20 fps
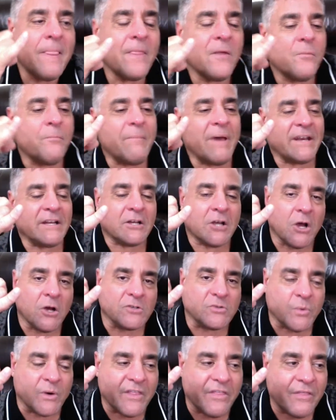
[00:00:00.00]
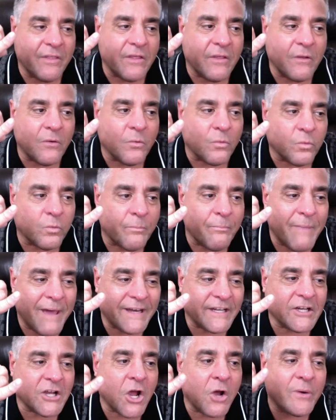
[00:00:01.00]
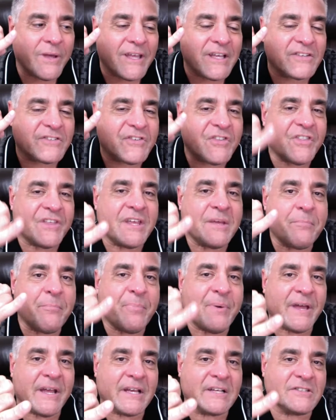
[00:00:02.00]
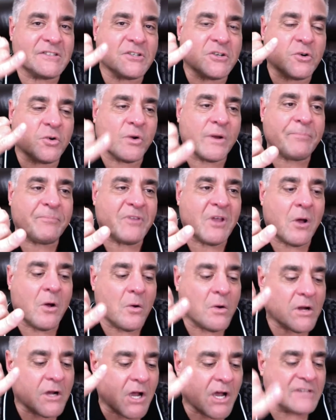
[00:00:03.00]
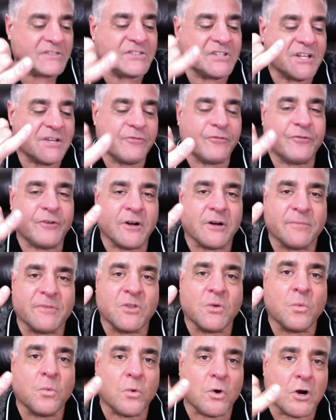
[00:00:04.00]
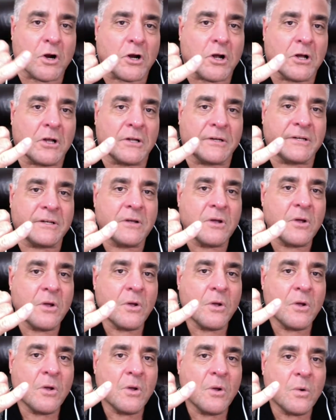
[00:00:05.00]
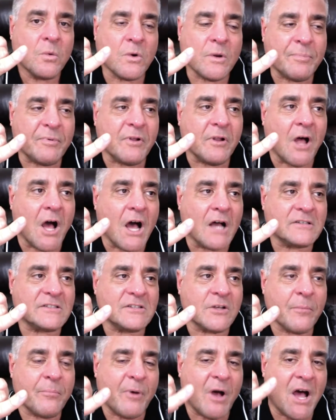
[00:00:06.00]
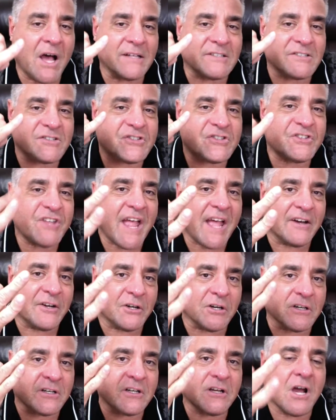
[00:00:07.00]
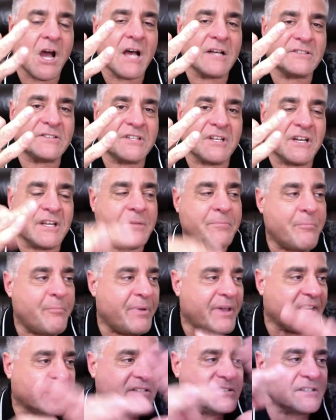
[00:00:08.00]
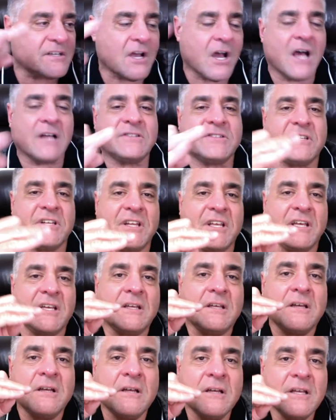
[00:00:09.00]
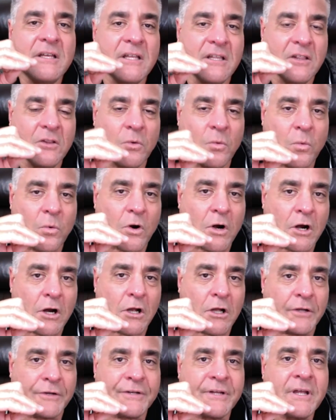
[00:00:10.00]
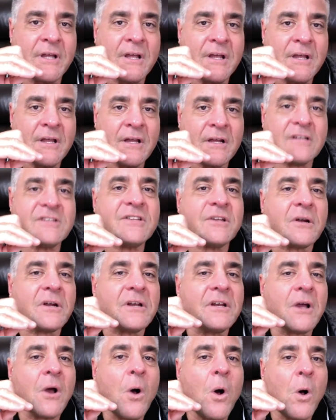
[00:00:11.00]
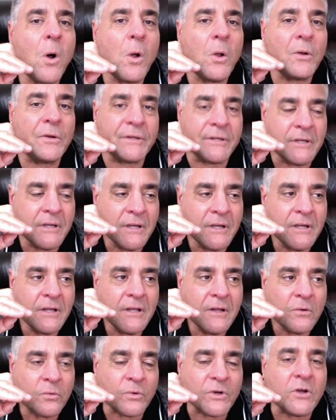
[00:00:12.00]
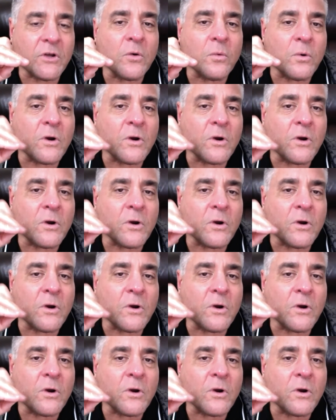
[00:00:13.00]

Metaco is one of Metaco is the biggest crypto custody firm in the world. Ripple also bought Standard Custody, biggest custody in the world, because they're going to hold real